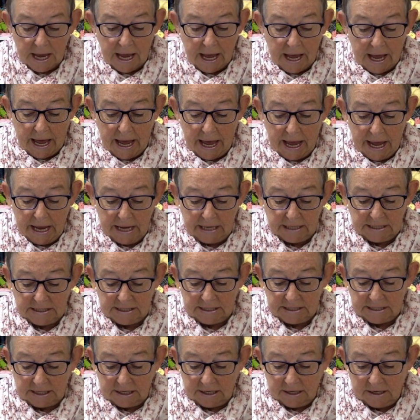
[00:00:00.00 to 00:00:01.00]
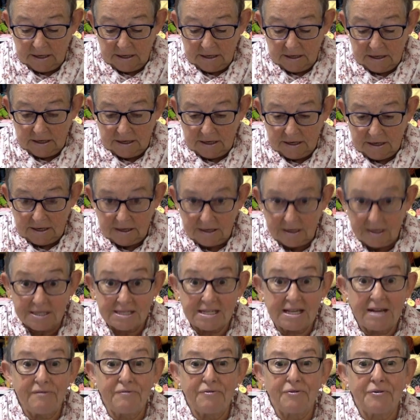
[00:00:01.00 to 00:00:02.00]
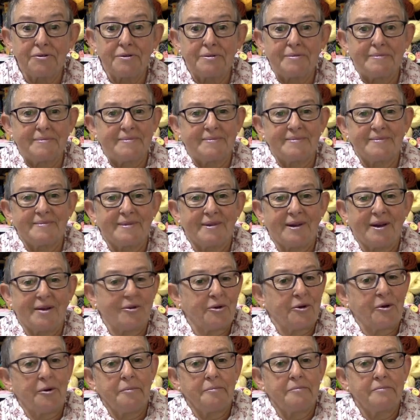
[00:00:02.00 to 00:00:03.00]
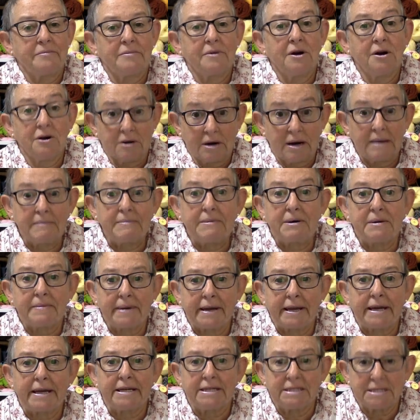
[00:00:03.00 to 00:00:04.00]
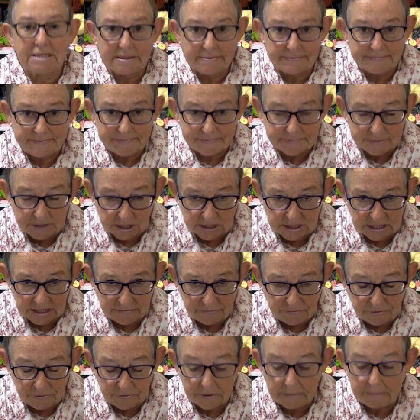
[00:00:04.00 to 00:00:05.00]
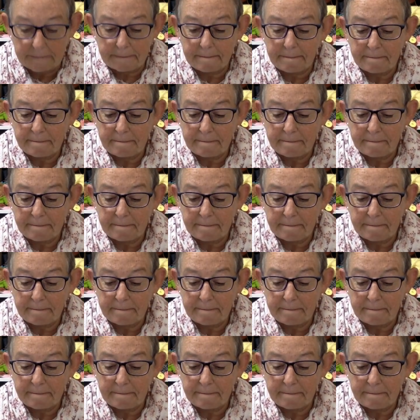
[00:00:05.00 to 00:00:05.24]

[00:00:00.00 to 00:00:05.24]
And I sent for them. I thought, I'm going to have my baggies. I'll send for them.